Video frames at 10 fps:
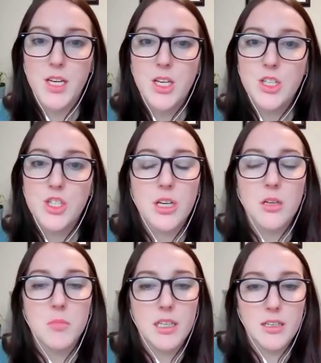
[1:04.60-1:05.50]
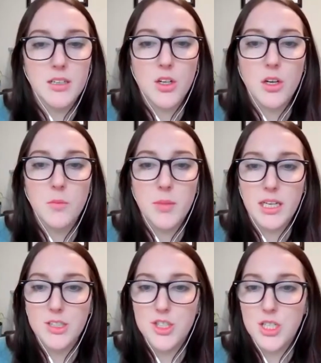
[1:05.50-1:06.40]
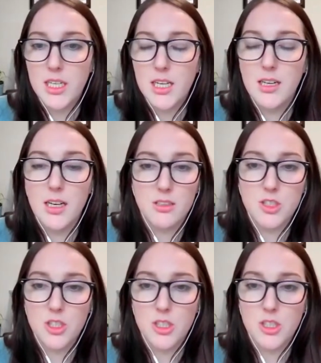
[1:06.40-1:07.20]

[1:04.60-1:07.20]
She completed her PhD in English